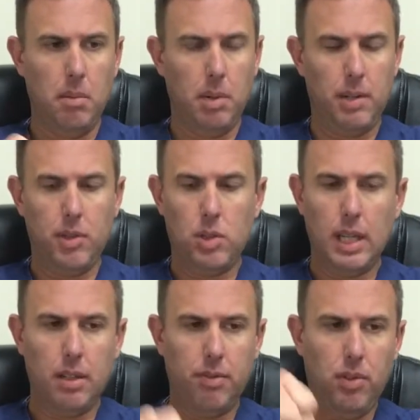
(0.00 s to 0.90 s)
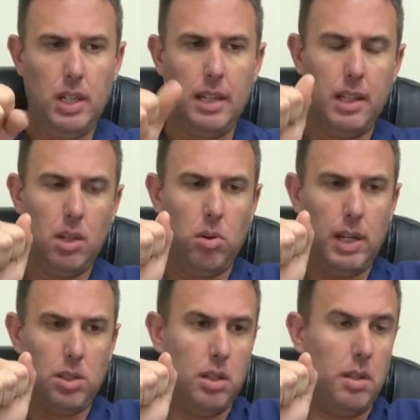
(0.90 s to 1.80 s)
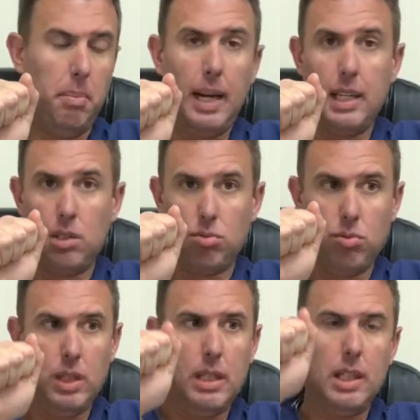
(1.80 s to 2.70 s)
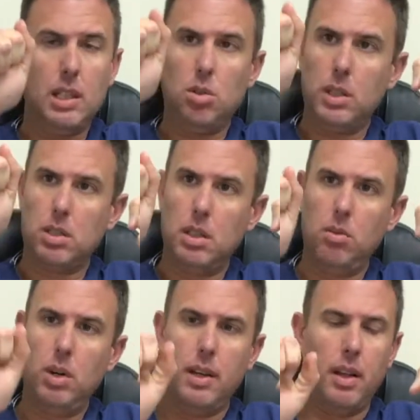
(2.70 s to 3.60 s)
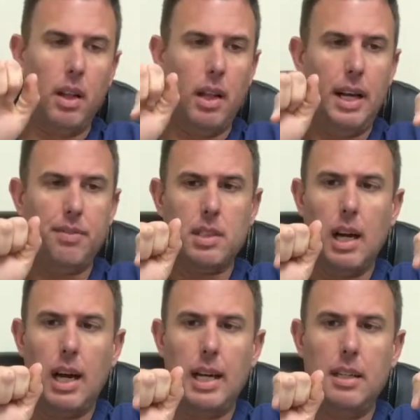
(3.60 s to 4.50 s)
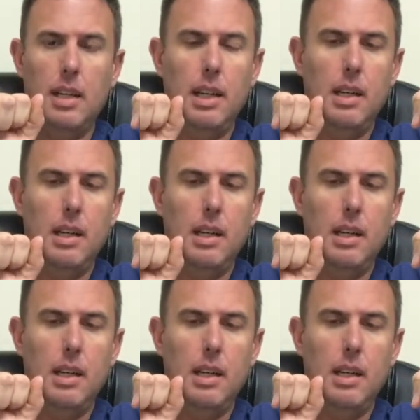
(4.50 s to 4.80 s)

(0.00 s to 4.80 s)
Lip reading: But if you take the foot out of the equation, the body is really twisted, where the left side